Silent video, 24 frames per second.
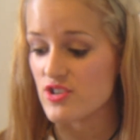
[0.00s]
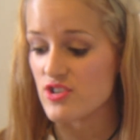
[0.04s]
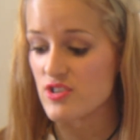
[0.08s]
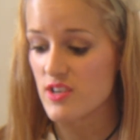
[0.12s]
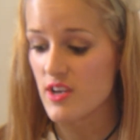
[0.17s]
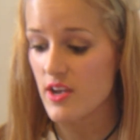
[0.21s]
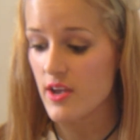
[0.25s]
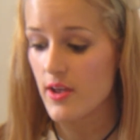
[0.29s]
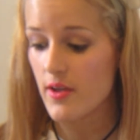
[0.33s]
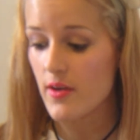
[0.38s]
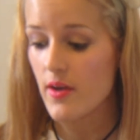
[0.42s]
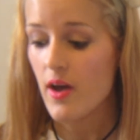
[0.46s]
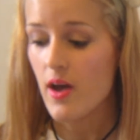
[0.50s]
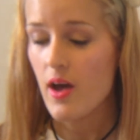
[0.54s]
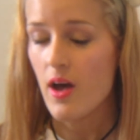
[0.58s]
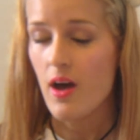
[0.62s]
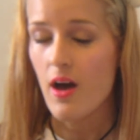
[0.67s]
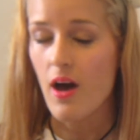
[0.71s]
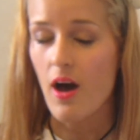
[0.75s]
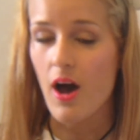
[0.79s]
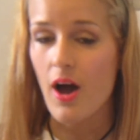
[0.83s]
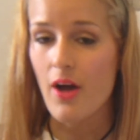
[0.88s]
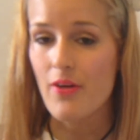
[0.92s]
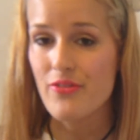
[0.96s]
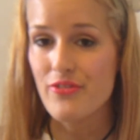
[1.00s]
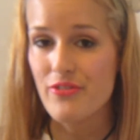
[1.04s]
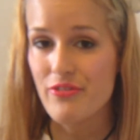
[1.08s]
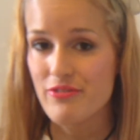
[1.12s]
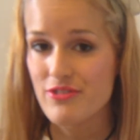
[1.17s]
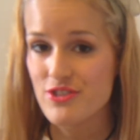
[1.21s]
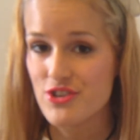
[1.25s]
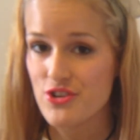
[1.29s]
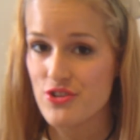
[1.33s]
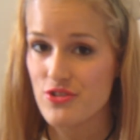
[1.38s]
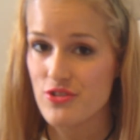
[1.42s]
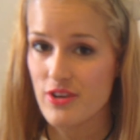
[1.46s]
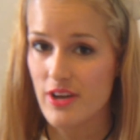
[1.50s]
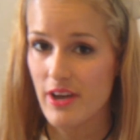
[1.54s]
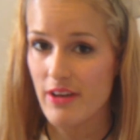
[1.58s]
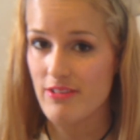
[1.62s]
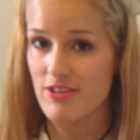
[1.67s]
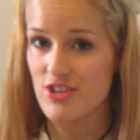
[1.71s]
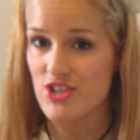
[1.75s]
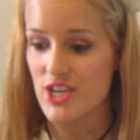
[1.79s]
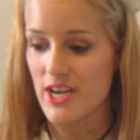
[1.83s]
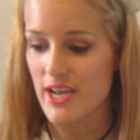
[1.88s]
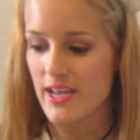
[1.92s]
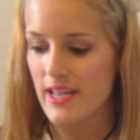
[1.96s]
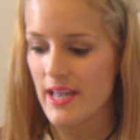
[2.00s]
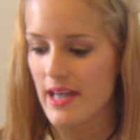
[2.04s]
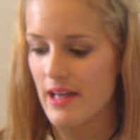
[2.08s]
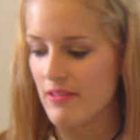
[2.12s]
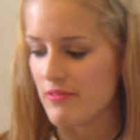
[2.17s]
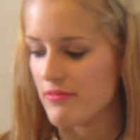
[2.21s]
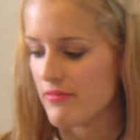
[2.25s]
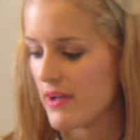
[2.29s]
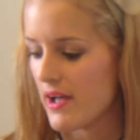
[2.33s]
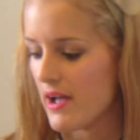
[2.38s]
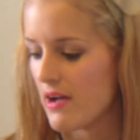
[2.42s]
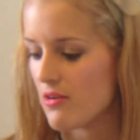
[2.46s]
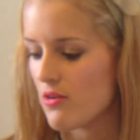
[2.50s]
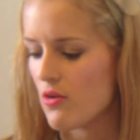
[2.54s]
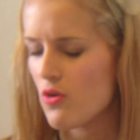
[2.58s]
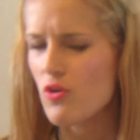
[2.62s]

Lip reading: So I would for sure go and check e.l.f. out.